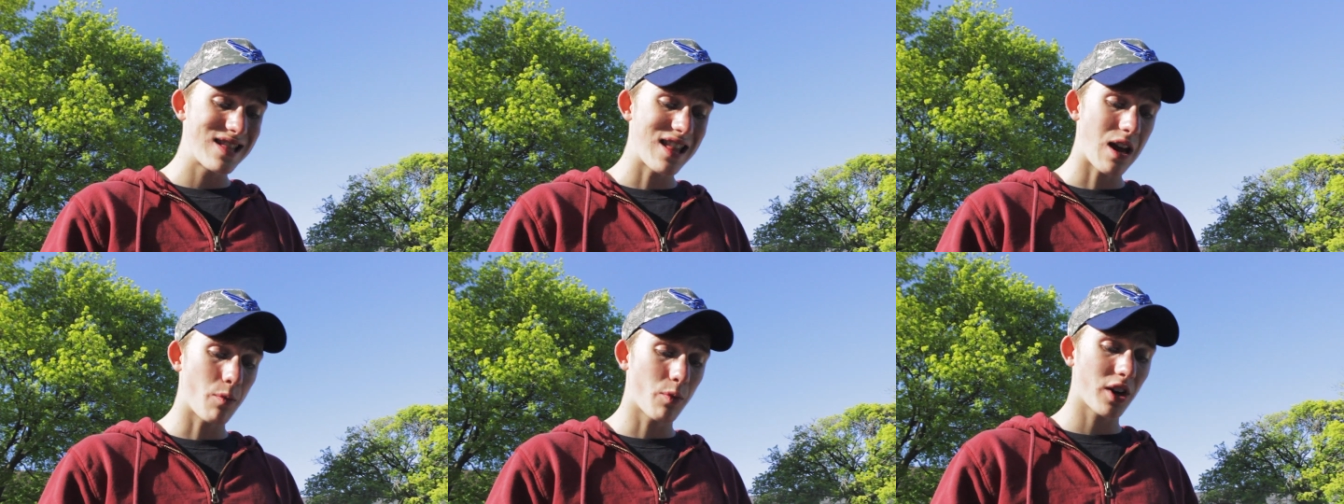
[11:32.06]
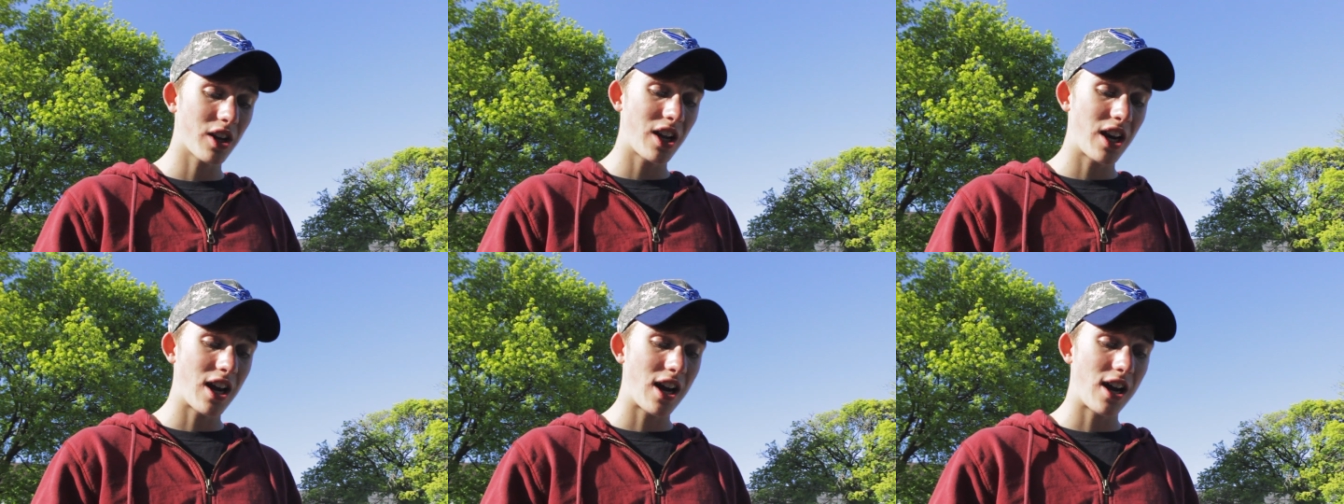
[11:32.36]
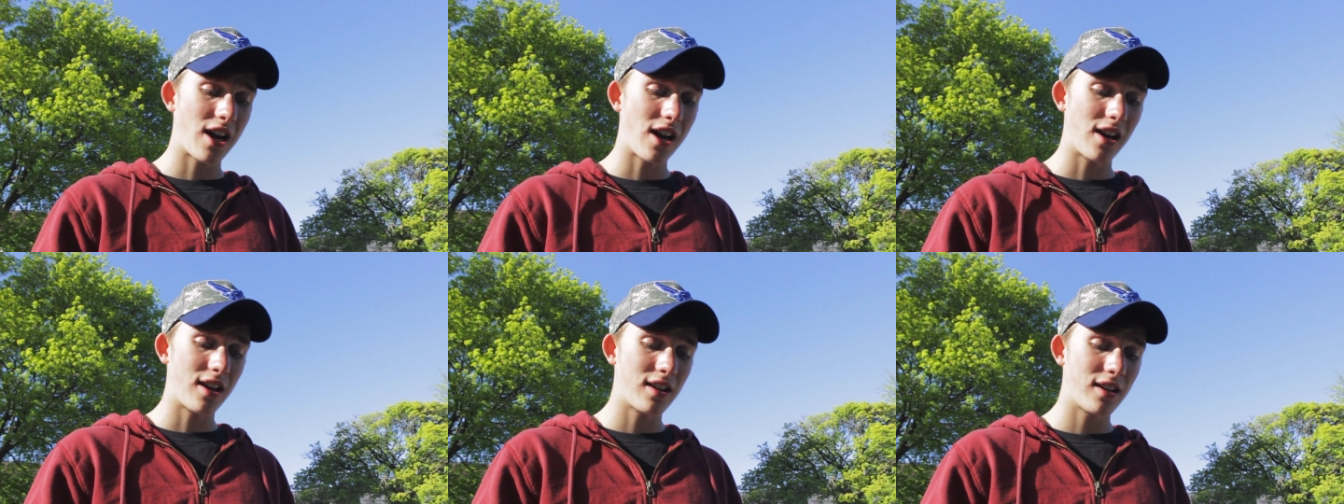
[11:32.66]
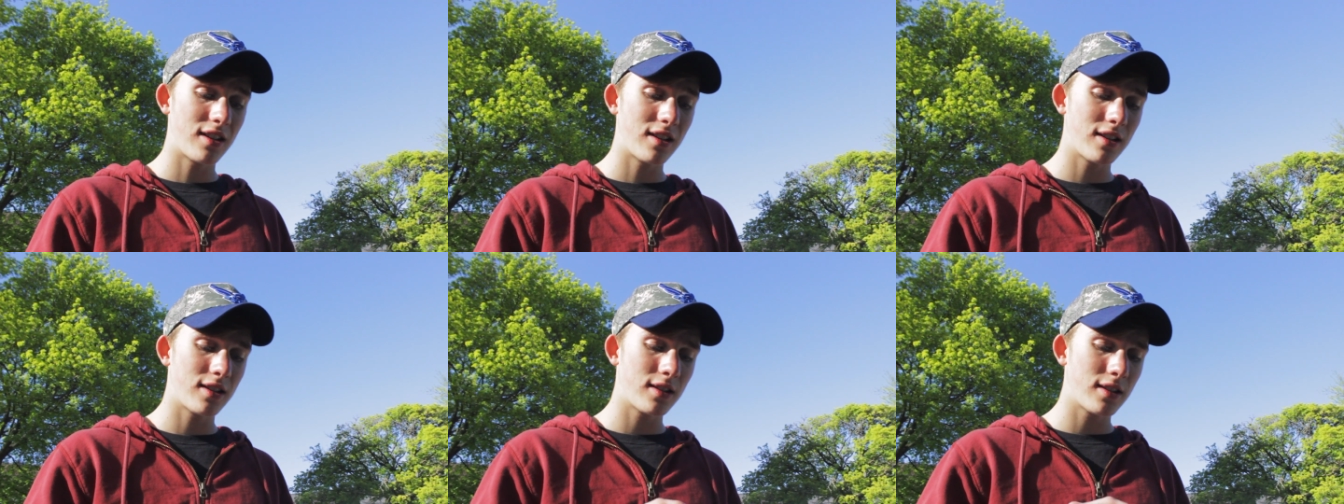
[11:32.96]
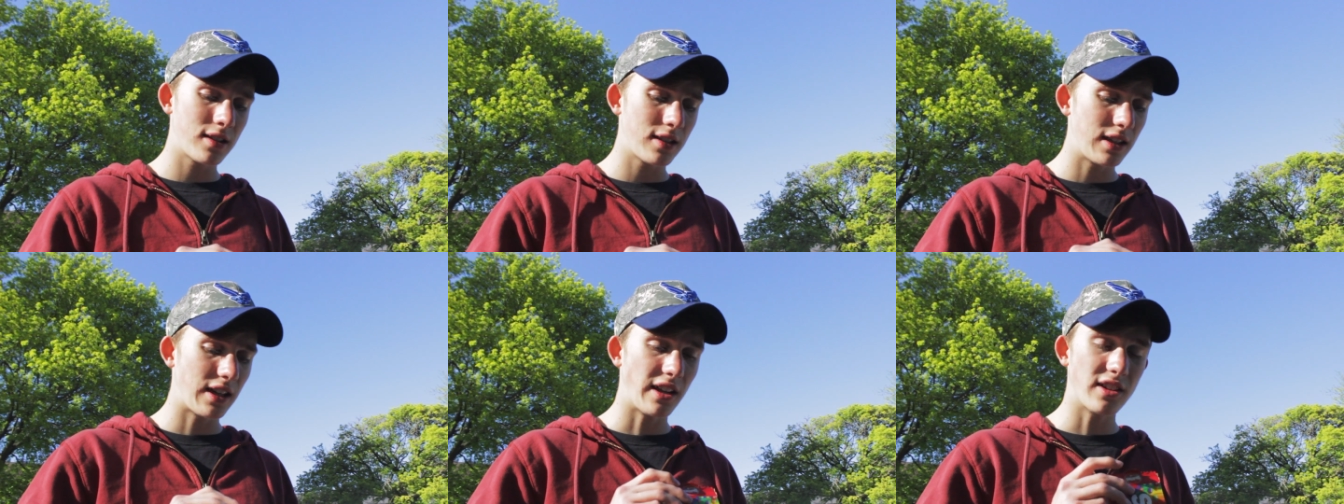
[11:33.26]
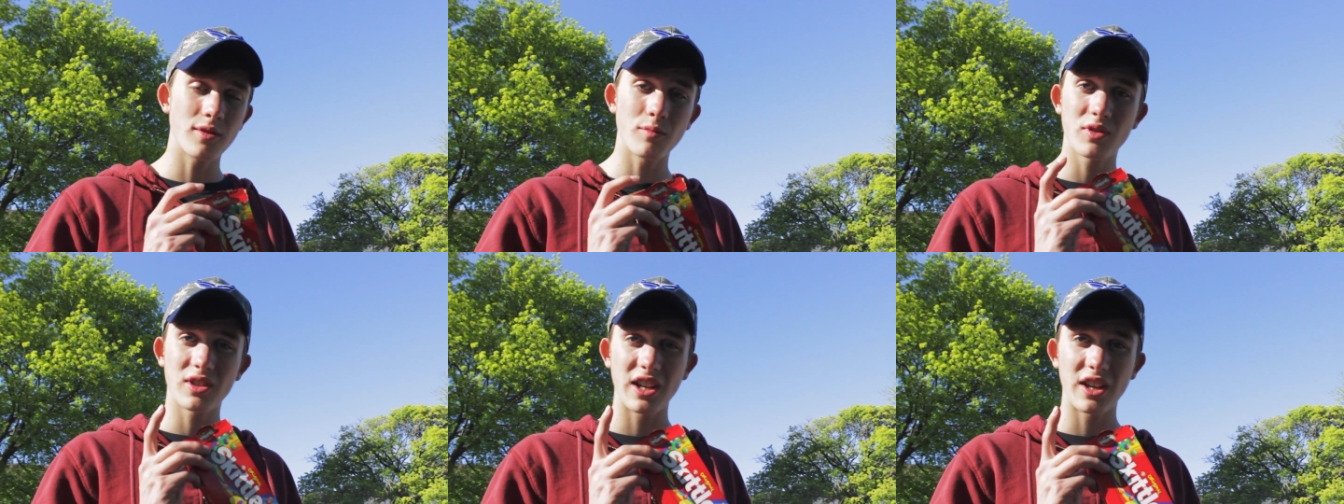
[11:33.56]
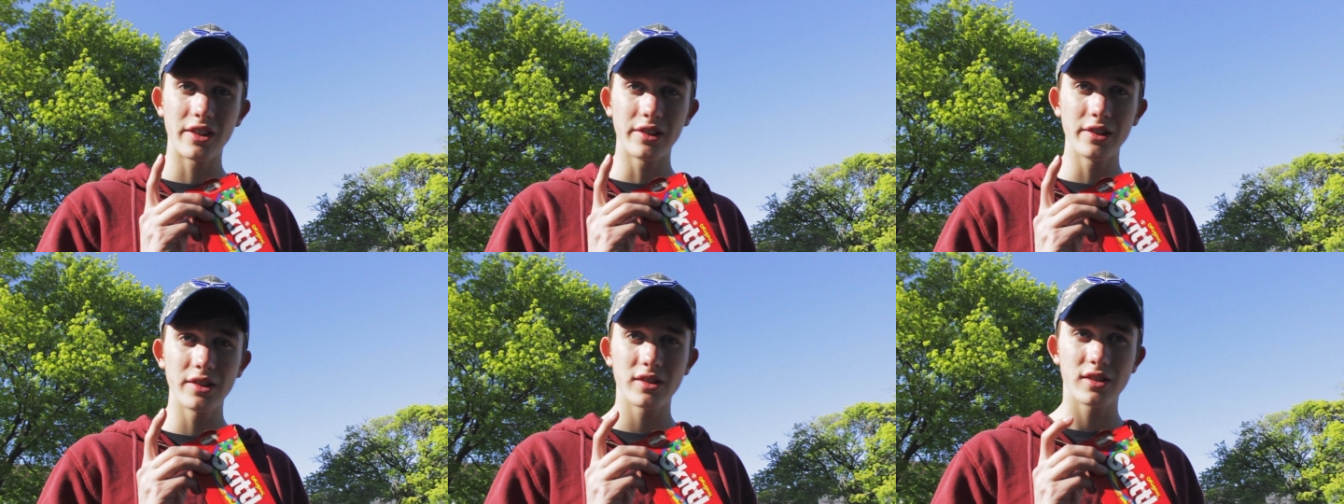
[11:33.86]
Then we're gonna eat some
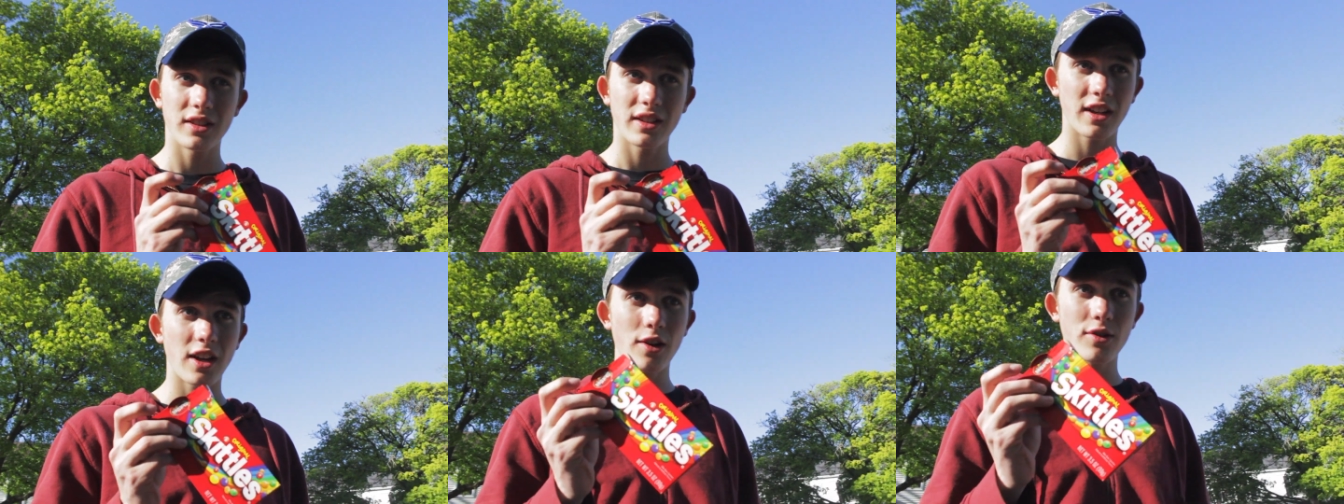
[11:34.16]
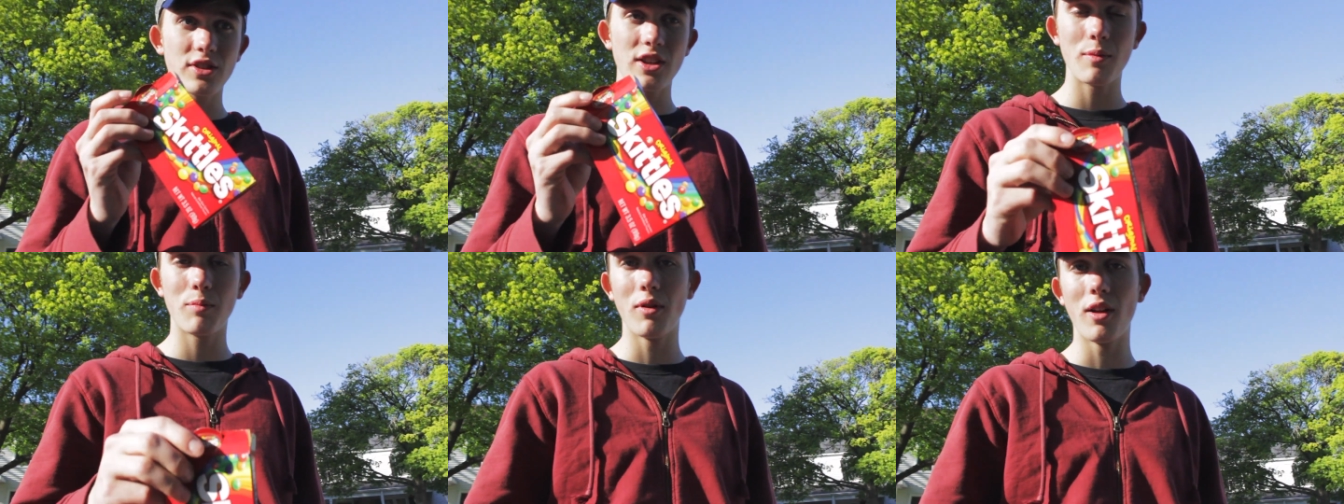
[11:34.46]
Skittles and go see a